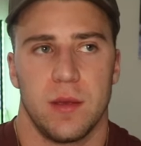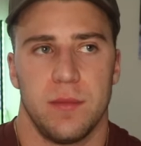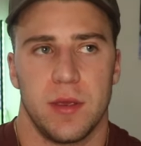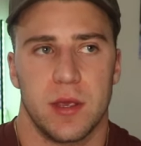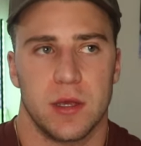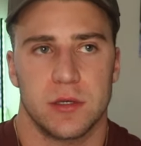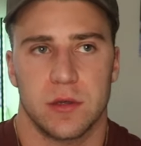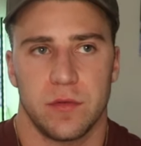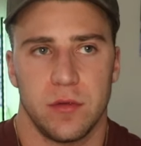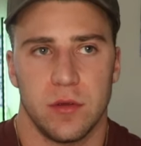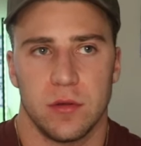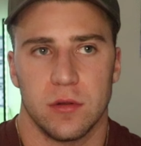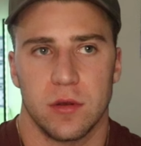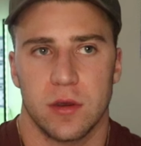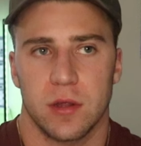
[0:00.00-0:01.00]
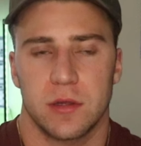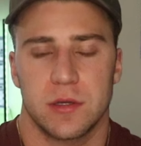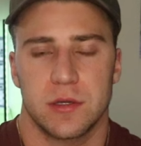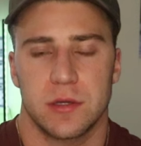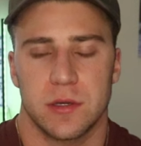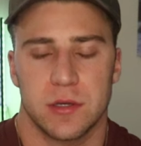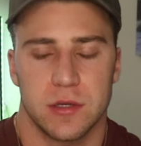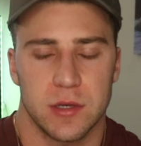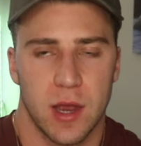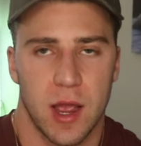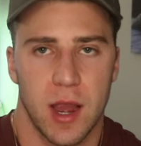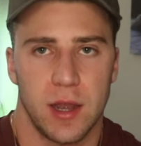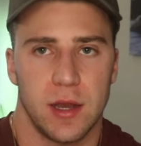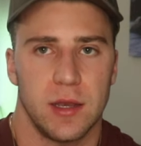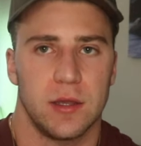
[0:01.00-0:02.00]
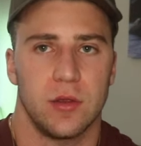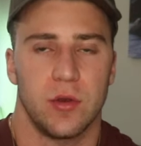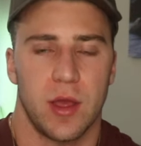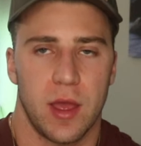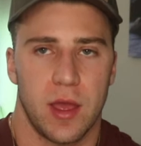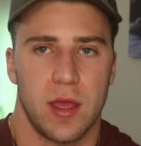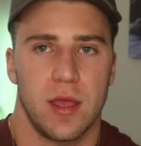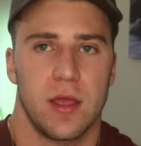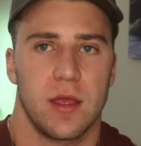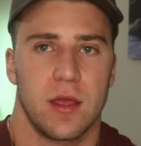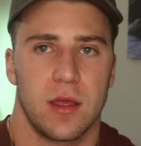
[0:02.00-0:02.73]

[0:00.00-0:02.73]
Because if you look at society today,